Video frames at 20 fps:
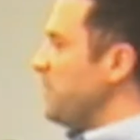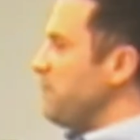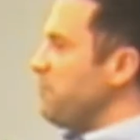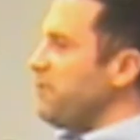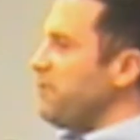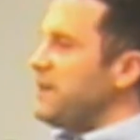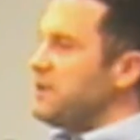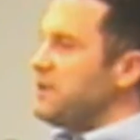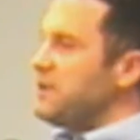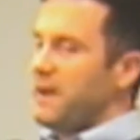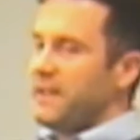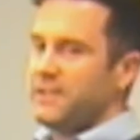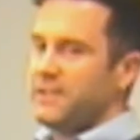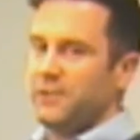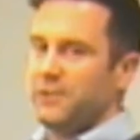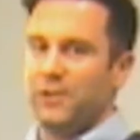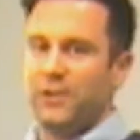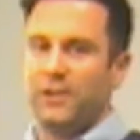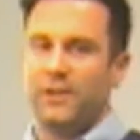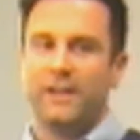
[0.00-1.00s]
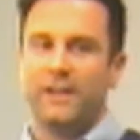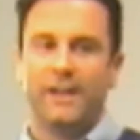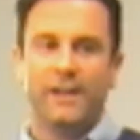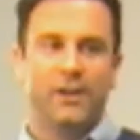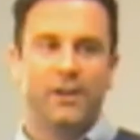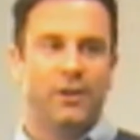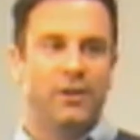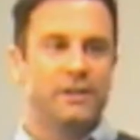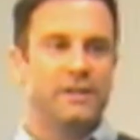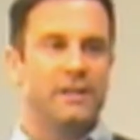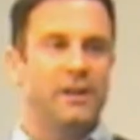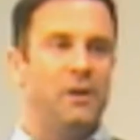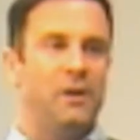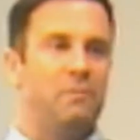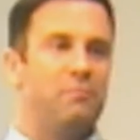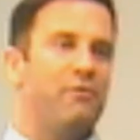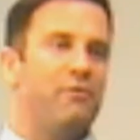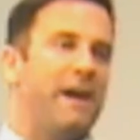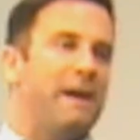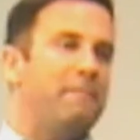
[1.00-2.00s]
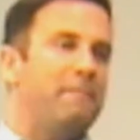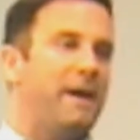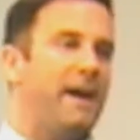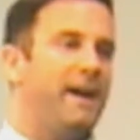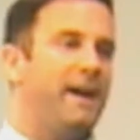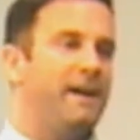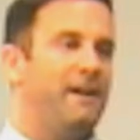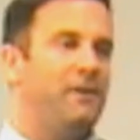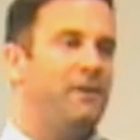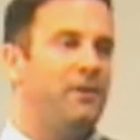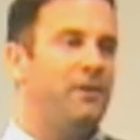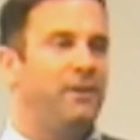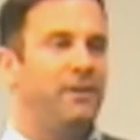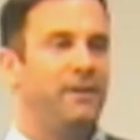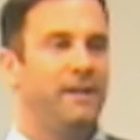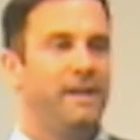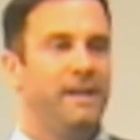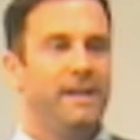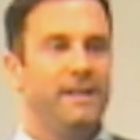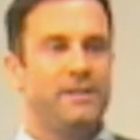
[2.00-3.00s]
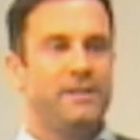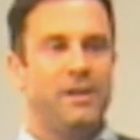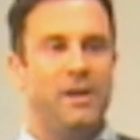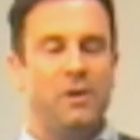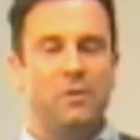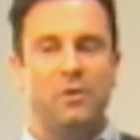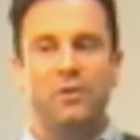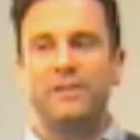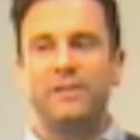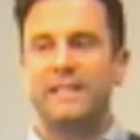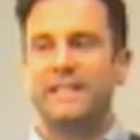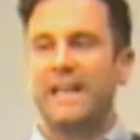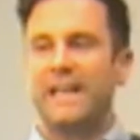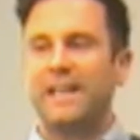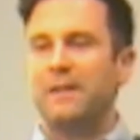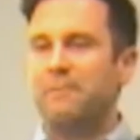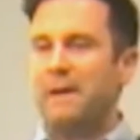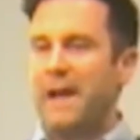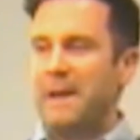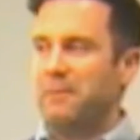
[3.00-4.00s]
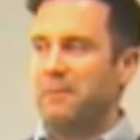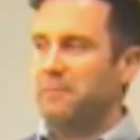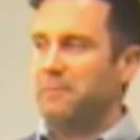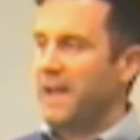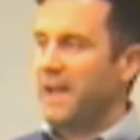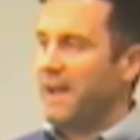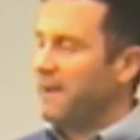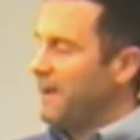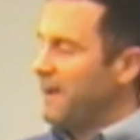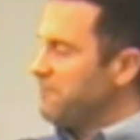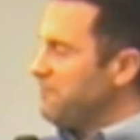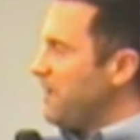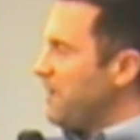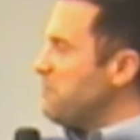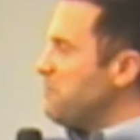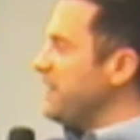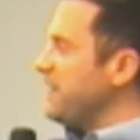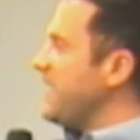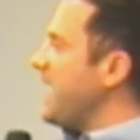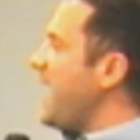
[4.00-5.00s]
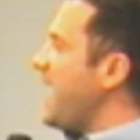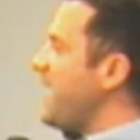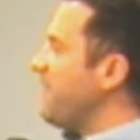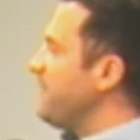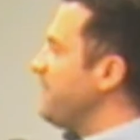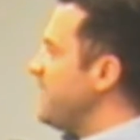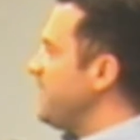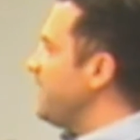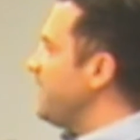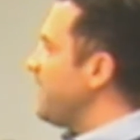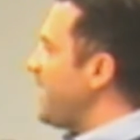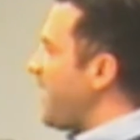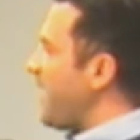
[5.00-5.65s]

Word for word: just want to preach better or, or to pray better or to understand the Bible better. I, I wouldn't care if I didn't